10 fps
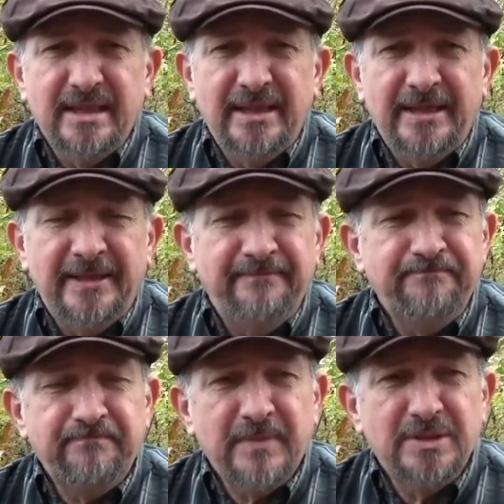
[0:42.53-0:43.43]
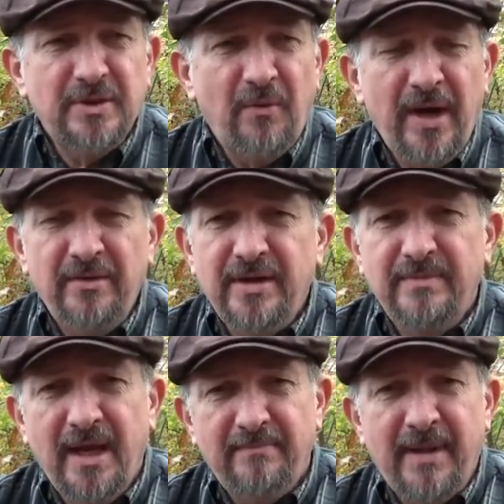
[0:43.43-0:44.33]
So I wound up
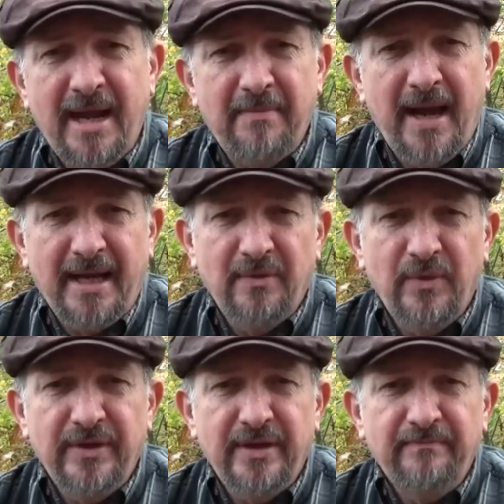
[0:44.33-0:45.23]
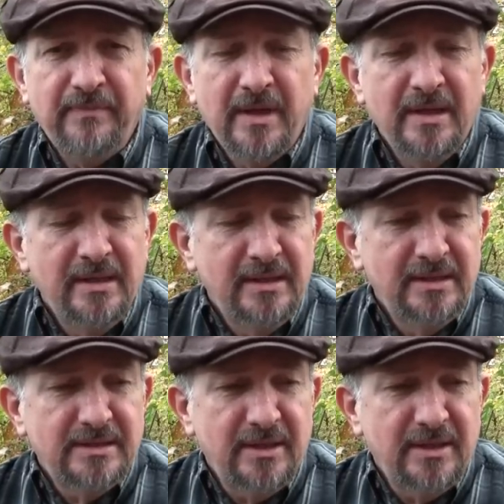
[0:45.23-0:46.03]
not backpacking with it.